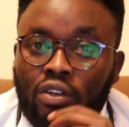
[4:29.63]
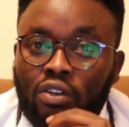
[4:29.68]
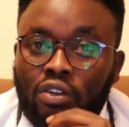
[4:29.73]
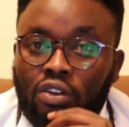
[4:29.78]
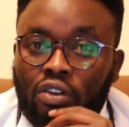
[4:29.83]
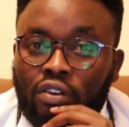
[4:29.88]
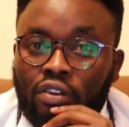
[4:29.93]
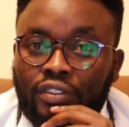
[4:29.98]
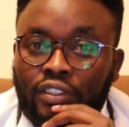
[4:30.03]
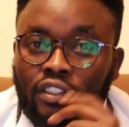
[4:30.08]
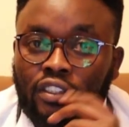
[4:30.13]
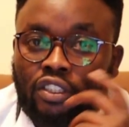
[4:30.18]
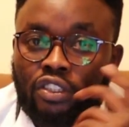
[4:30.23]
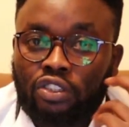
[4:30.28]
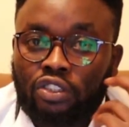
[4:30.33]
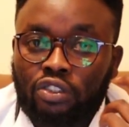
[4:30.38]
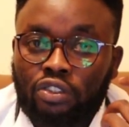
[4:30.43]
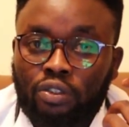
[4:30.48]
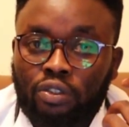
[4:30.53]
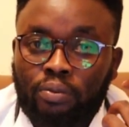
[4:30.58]
of
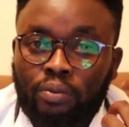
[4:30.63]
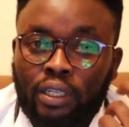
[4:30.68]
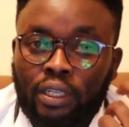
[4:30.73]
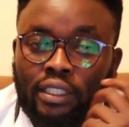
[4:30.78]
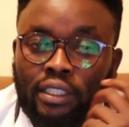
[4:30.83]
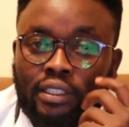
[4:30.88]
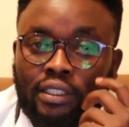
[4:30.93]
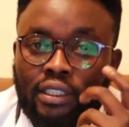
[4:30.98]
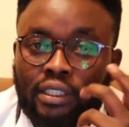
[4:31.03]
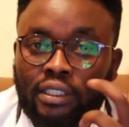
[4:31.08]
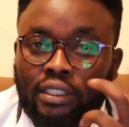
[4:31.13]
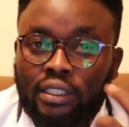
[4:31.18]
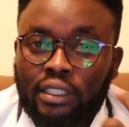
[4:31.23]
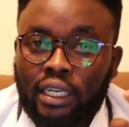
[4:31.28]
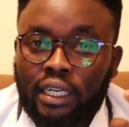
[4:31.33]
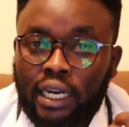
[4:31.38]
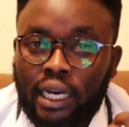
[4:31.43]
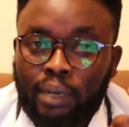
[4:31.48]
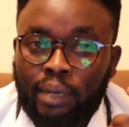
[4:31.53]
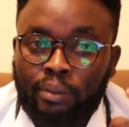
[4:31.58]
schistosomiasis
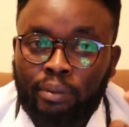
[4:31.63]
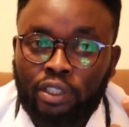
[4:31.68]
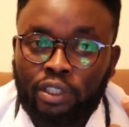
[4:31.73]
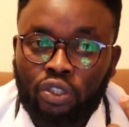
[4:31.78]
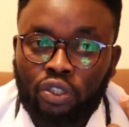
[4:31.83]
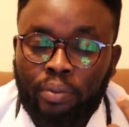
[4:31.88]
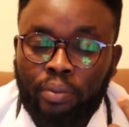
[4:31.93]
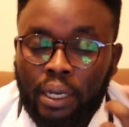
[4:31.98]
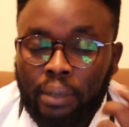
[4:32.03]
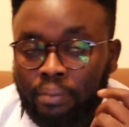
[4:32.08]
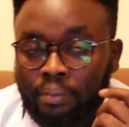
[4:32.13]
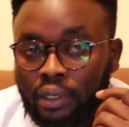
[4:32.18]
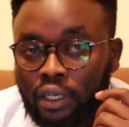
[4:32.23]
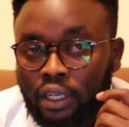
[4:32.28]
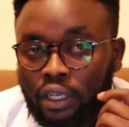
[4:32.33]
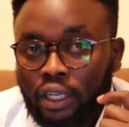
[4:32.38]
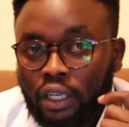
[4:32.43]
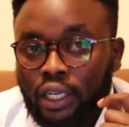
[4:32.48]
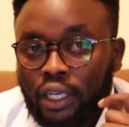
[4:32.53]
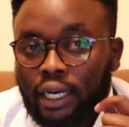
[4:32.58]
hematobium.
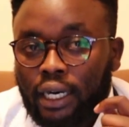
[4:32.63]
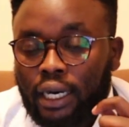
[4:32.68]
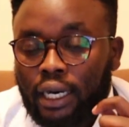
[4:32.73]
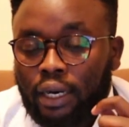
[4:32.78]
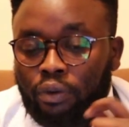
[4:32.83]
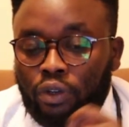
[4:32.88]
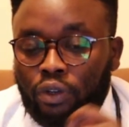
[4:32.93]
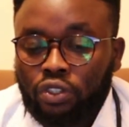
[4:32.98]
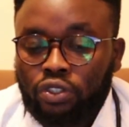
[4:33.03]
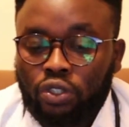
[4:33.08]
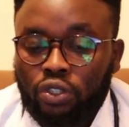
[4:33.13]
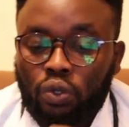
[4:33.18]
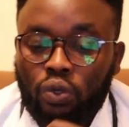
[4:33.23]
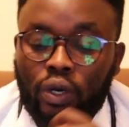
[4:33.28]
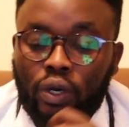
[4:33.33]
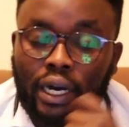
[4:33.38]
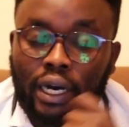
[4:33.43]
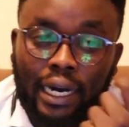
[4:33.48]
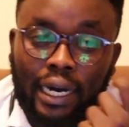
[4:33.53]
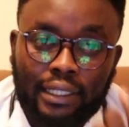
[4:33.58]
We also do
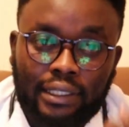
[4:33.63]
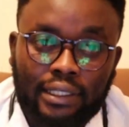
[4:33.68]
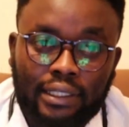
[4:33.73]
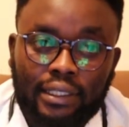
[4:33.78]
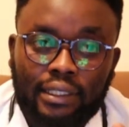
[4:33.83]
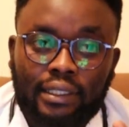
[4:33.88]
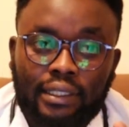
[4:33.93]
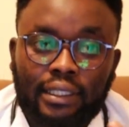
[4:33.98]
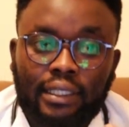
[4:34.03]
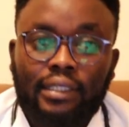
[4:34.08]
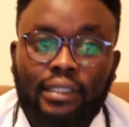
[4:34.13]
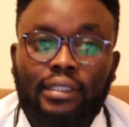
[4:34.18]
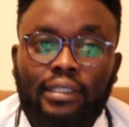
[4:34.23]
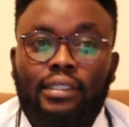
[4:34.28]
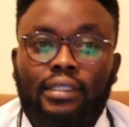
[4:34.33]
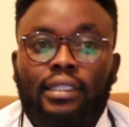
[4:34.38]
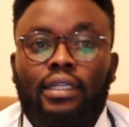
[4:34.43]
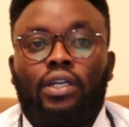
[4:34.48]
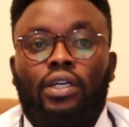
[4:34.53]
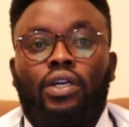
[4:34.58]
a hatching
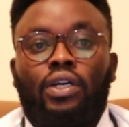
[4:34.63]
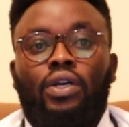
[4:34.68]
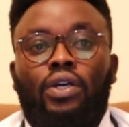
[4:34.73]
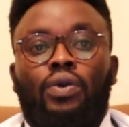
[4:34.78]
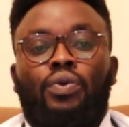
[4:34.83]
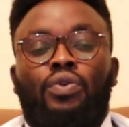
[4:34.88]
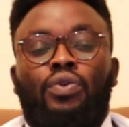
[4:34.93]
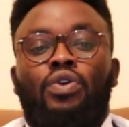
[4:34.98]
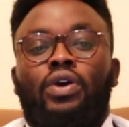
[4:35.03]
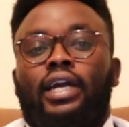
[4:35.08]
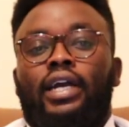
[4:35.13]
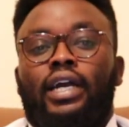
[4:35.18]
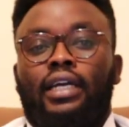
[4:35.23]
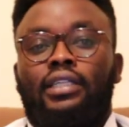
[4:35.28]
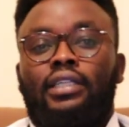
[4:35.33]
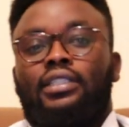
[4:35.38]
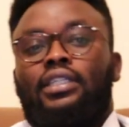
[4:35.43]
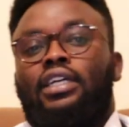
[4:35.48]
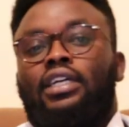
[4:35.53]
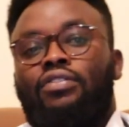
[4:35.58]
test. We do an
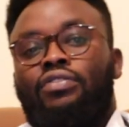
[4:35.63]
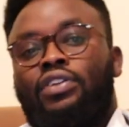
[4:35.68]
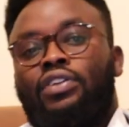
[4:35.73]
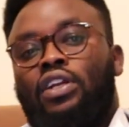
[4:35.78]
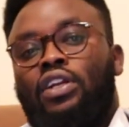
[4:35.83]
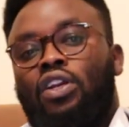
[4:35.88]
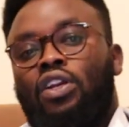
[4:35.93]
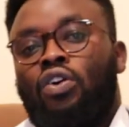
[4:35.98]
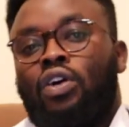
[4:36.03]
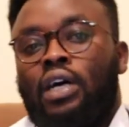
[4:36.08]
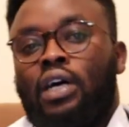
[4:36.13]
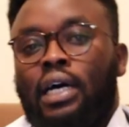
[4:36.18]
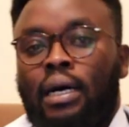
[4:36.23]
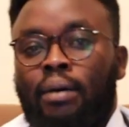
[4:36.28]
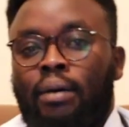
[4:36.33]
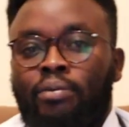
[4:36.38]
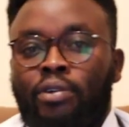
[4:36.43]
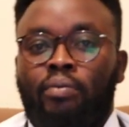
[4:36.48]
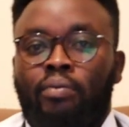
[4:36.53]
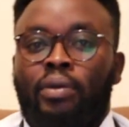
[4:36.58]
X-ray of the lower
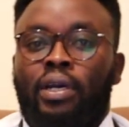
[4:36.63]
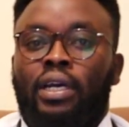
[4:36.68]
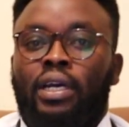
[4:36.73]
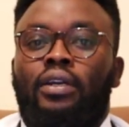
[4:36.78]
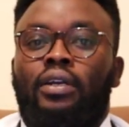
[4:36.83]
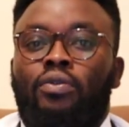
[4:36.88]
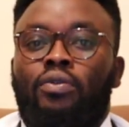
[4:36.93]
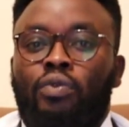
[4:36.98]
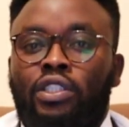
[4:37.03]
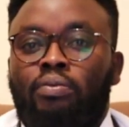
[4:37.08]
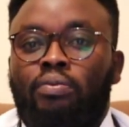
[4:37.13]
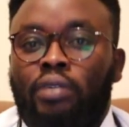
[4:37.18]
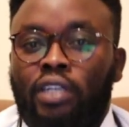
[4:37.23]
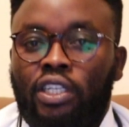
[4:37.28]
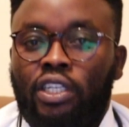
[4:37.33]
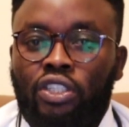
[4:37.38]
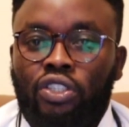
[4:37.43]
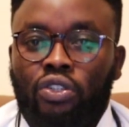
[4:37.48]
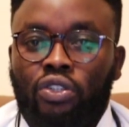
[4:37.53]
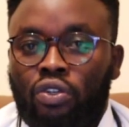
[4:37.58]
abdomen, which may
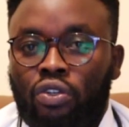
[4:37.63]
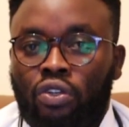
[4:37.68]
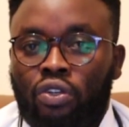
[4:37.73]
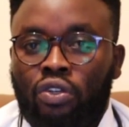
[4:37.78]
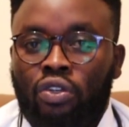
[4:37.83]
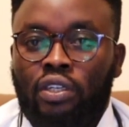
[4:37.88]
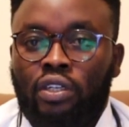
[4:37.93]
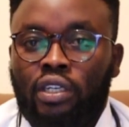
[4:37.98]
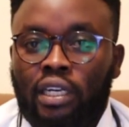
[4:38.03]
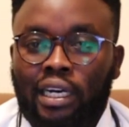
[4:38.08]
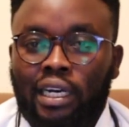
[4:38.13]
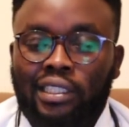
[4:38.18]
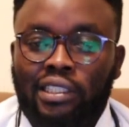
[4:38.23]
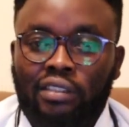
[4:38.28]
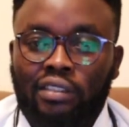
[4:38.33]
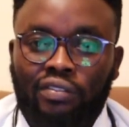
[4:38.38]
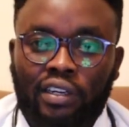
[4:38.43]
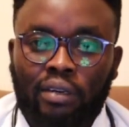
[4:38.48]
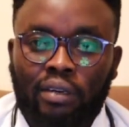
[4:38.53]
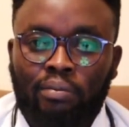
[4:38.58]
show
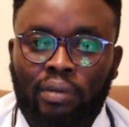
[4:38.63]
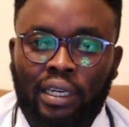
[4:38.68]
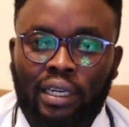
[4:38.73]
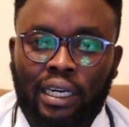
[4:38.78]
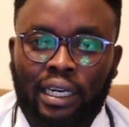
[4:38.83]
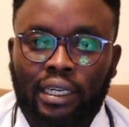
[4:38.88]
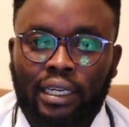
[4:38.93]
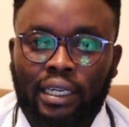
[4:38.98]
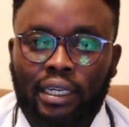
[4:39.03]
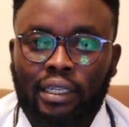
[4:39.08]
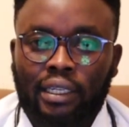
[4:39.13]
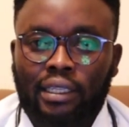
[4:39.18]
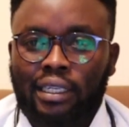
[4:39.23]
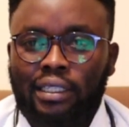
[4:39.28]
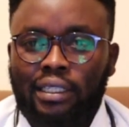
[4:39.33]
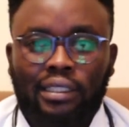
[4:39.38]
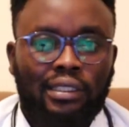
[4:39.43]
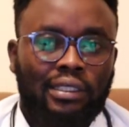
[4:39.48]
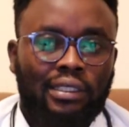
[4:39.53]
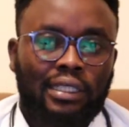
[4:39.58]
classified bladder,
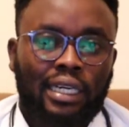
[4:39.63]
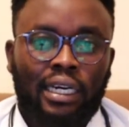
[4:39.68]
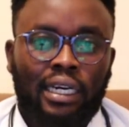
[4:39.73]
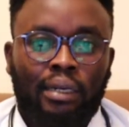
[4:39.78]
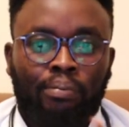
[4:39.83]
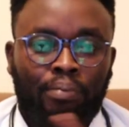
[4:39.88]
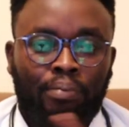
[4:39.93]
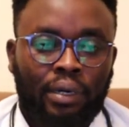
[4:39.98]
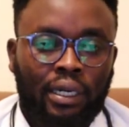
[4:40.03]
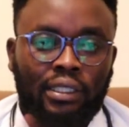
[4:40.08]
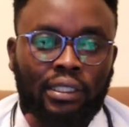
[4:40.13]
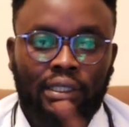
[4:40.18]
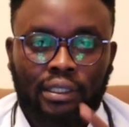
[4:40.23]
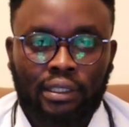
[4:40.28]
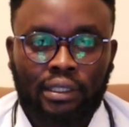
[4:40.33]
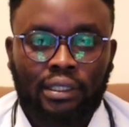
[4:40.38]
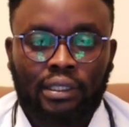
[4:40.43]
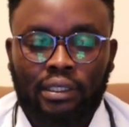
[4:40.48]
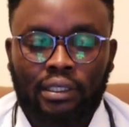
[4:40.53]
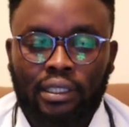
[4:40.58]
that is sandy
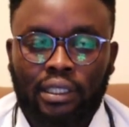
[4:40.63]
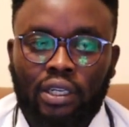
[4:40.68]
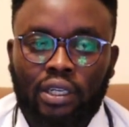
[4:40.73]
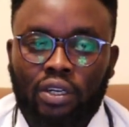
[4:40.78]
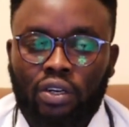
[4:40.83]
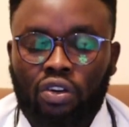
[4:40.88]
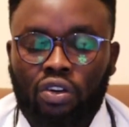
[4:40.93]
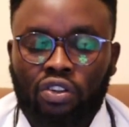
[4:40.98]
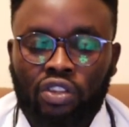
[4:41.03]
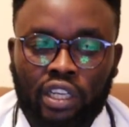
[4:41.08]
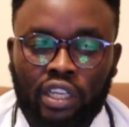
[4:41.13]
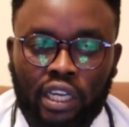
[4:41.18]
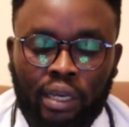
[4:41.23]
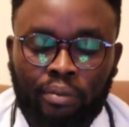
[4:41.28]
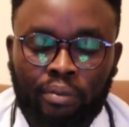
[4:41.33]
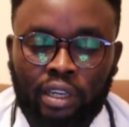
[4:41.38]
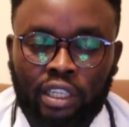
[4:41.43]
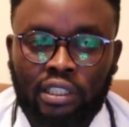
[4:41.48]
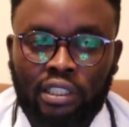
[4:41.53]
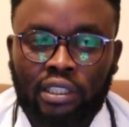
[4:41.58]
patches on the
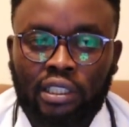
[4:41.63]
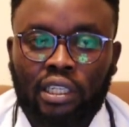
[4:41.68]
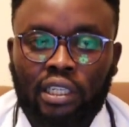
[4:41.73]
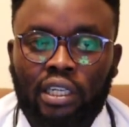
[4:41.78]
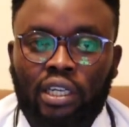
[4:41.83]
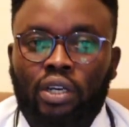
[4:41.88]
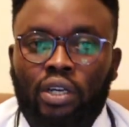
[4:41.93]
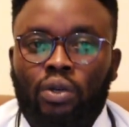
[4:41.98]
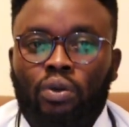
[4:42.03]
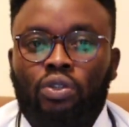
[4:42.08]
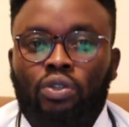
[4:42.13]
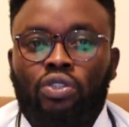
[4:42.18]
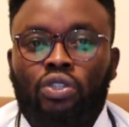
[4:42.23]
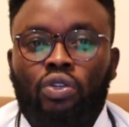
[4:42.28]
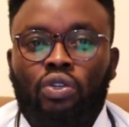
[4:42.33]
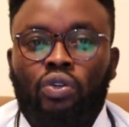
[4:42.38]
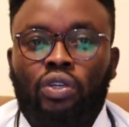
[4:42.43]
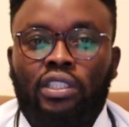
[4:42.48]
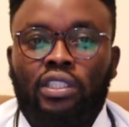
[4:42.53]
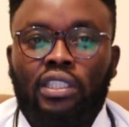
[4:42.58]
image. Also
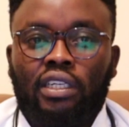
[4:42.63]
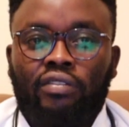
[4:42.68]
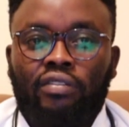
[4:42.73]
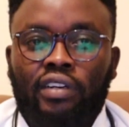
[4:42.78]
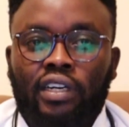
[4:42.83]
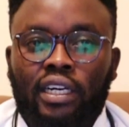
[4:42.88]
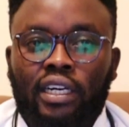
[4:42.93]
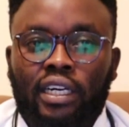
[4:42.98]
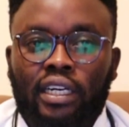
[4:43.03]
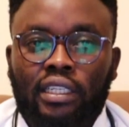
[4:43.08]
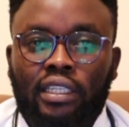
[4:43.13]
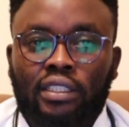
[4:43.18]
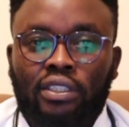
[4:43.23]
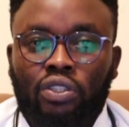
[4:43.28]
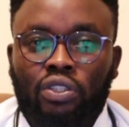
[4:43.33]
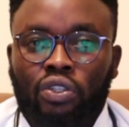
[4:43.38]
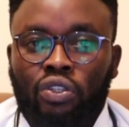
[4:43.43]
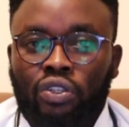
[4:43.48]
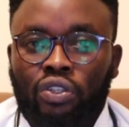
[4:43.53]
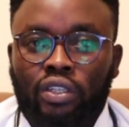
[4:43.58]
do intravenous
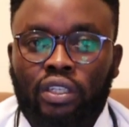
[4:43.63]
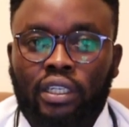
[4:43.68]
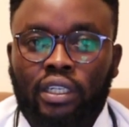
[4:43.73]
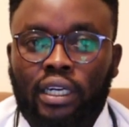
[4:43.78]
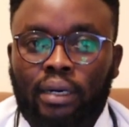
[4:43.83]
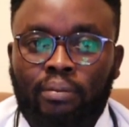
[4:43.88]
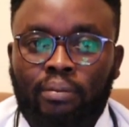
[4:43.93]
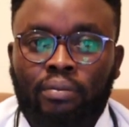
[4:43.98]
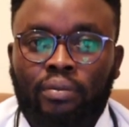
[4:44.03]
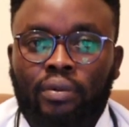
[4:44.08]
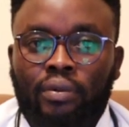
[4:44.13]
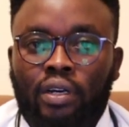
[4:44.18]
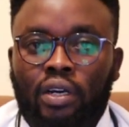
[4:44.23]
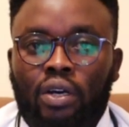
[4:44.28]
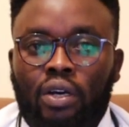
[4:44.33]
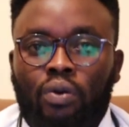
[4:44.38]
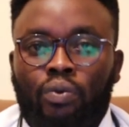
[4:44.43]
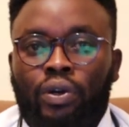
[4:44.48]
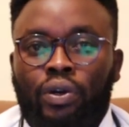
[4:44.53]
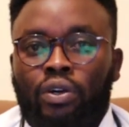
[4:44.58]
urogram
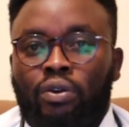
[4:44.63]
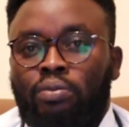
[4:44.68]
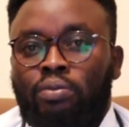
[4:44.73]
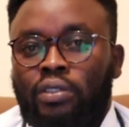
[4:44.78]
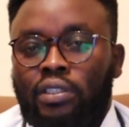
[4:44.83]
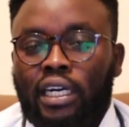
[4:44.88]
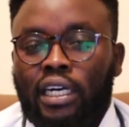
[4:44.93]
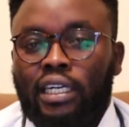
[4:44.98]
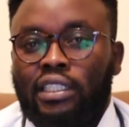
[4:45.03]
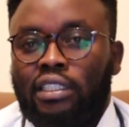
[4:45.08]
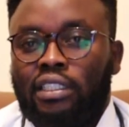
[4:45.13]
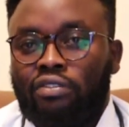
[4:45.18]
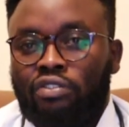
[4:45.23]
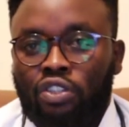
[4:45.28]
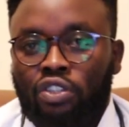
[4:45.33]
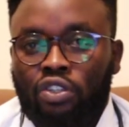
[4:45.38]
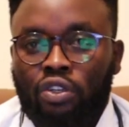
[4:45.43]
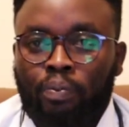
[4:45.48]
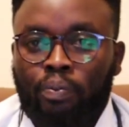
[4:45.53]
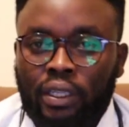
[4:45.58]
when obstructive
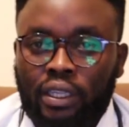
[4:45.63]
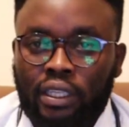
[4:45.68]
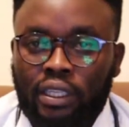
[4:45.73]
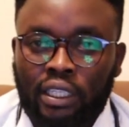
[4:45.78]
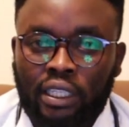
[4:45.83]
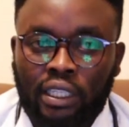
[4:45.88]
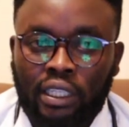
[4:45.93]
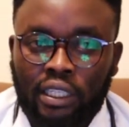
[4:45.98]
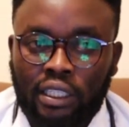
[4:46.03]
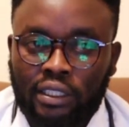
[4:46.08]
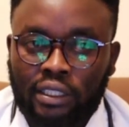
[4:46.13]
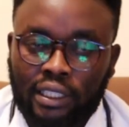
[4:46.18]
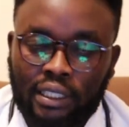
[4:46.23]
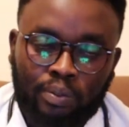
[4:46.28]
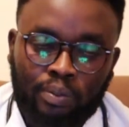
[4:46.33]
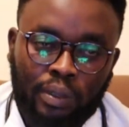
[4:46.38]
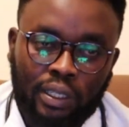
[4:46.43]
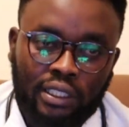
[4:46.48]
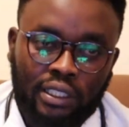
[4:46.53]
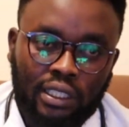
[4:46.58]
uropathy is
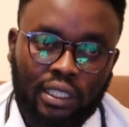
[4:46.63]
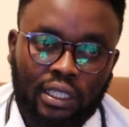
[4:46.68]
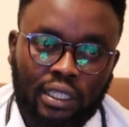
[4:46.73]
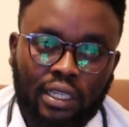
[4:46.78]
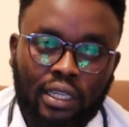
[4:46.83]
suspected.